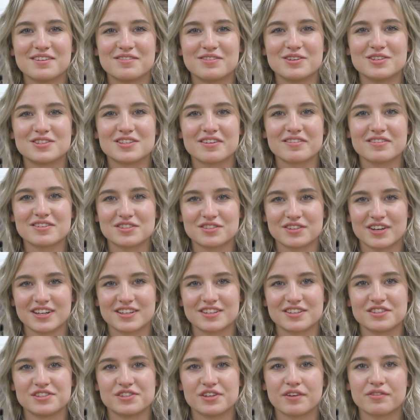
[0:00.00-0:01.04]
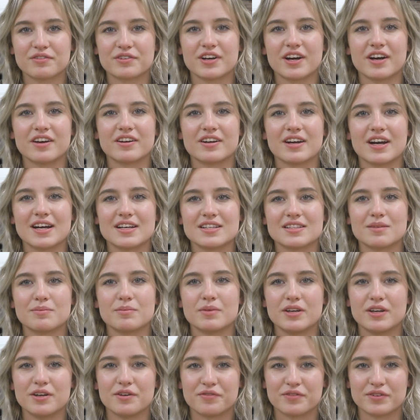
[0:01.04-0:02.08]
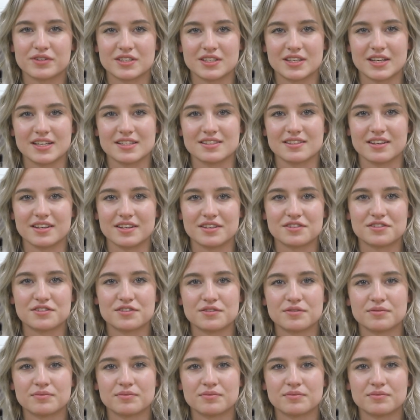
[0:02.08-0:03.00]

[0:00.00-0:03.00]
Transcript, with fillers: Food Service Director Jeff Crowder has the menu for today's lunch.